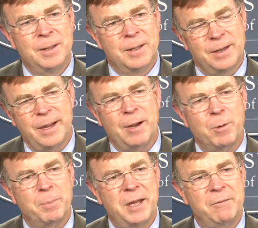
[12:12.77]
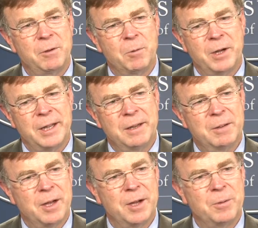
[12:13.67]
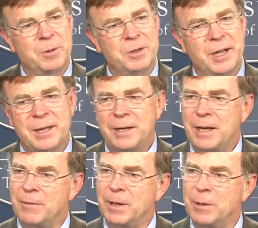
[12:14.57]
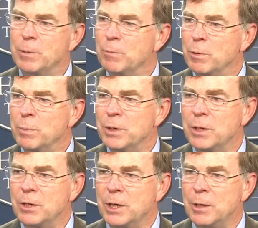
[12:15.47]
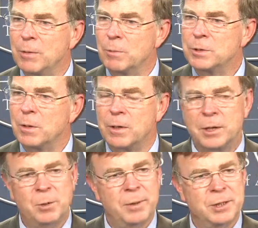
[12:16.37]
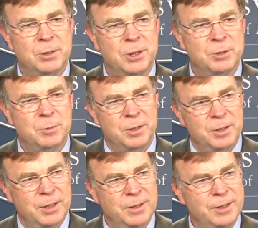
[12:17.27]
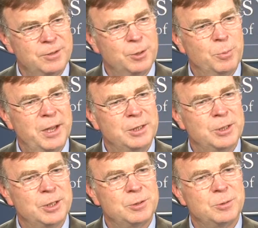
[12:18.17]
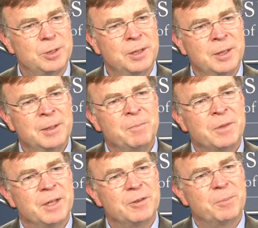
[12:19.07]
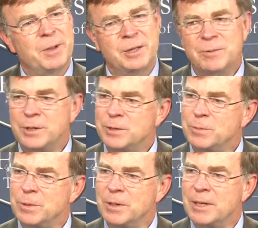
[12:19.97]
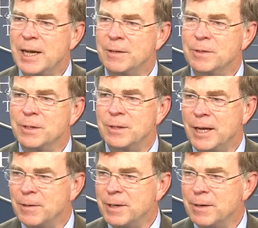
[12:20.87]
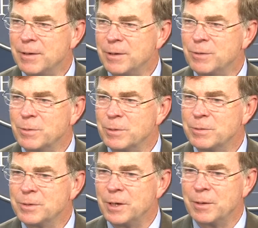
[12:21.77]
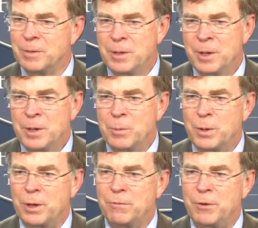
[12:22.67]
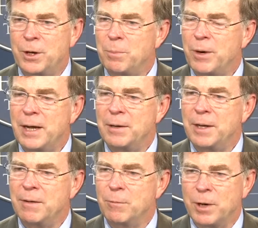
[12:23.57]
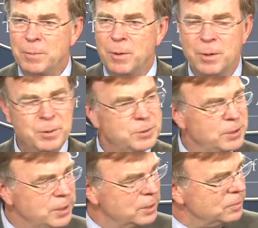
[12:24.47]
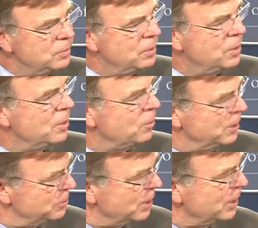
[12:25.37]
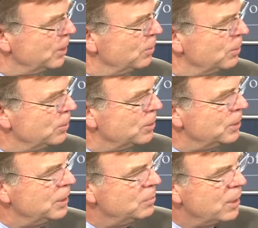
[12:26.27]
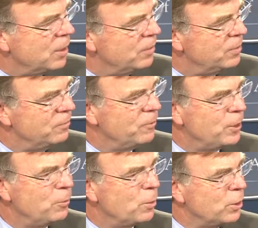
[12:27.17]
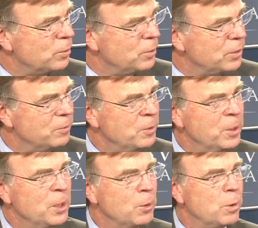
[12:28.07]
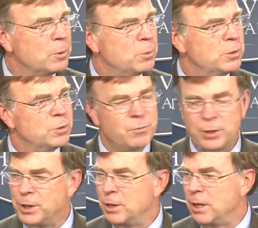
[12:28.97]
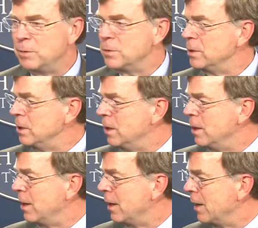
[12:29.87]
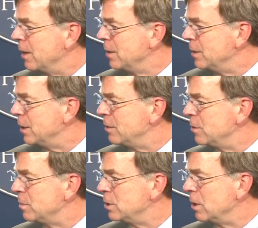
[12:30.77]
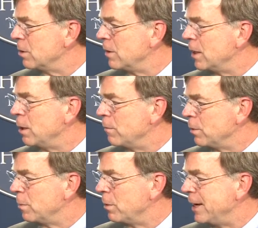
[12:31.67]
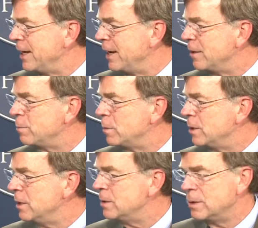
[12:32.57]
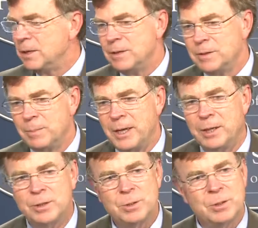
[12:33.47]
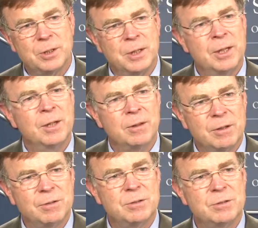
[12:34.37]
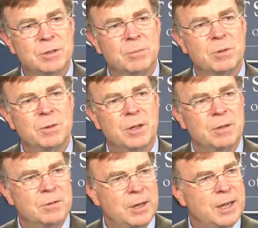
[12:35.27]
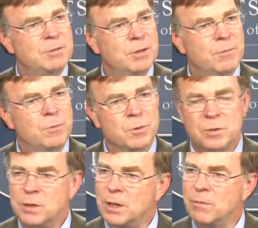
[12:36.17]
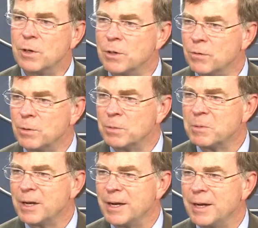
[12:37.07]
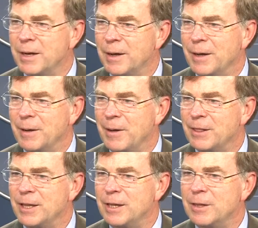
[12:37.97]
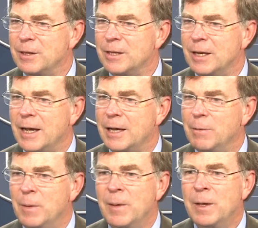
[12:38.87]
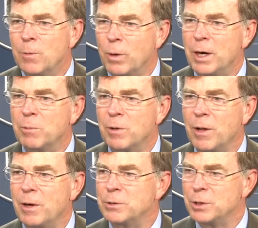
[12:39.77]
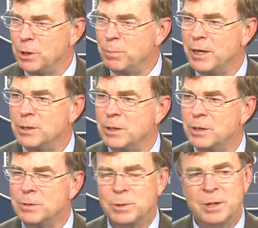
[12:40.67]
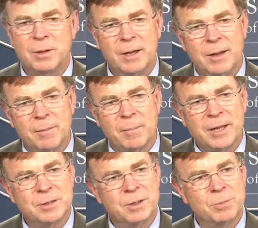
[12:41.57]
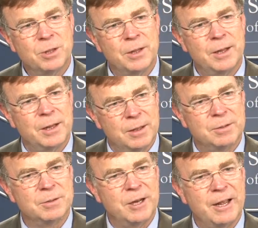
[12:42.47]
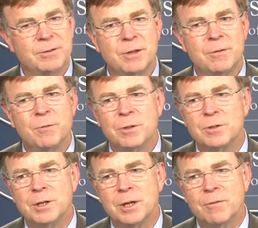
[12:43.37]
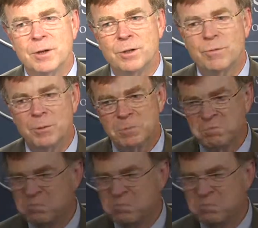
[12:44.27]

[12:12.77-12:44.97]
And now we're paving way, we're taking down the old and we're putting in the new, and we're starting a new page of history. And this new page of history is a page of history that ties into downtown Huntsville. So we are very proud to have great partners in this. Reese, thank you and your team. Y'all have been very workable and worked with us very closely. Dennis and Michelle, thank you for your planning expertise in this and making sure that this is something that is an asset for the city of Huntsville. And I think that today we're able to launch a new page of history and make something that is an asset for the city of Huntsville.